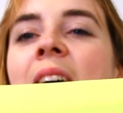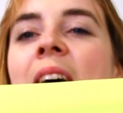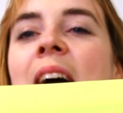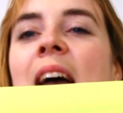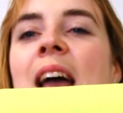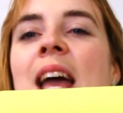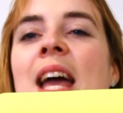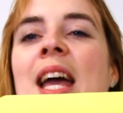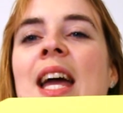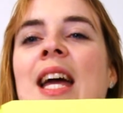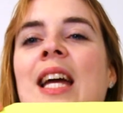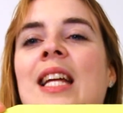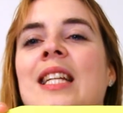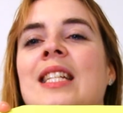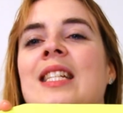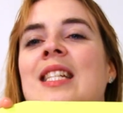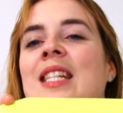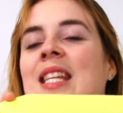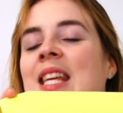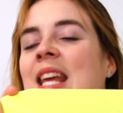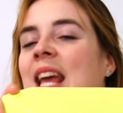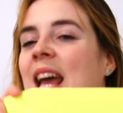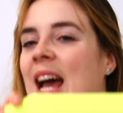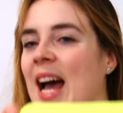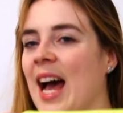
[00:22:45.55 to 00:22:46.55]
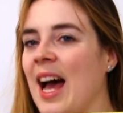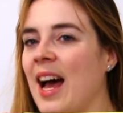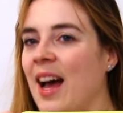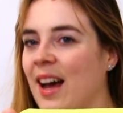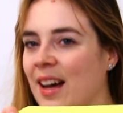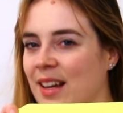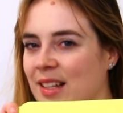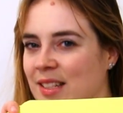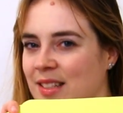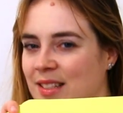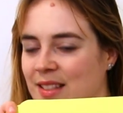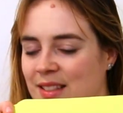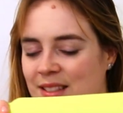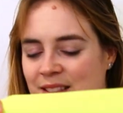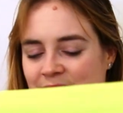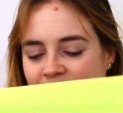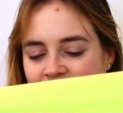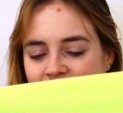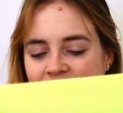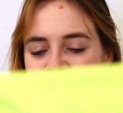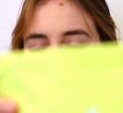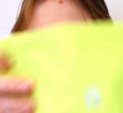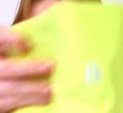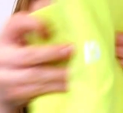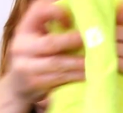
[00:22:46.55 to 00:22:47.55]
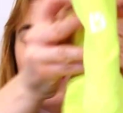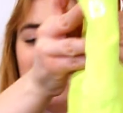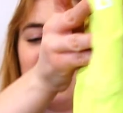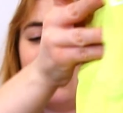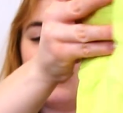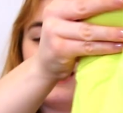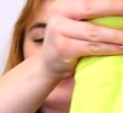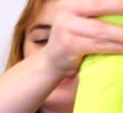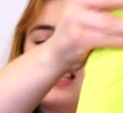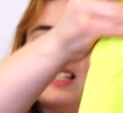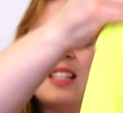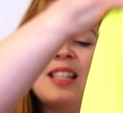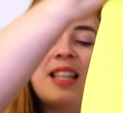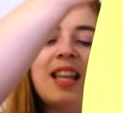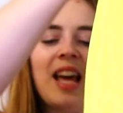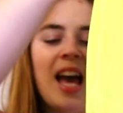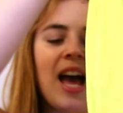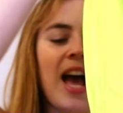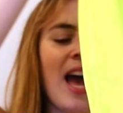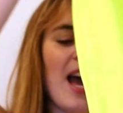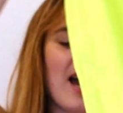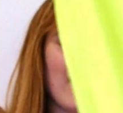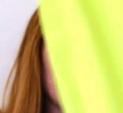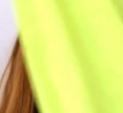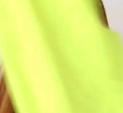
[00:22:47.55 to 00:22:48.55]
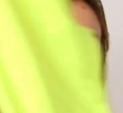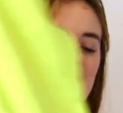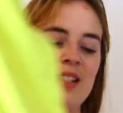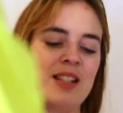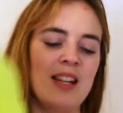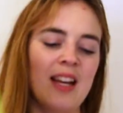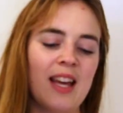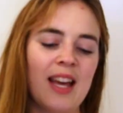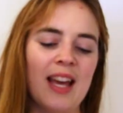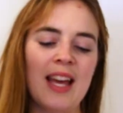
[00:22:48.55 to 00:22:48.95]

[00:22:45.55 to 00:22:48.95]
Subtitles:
And yeah, that is that.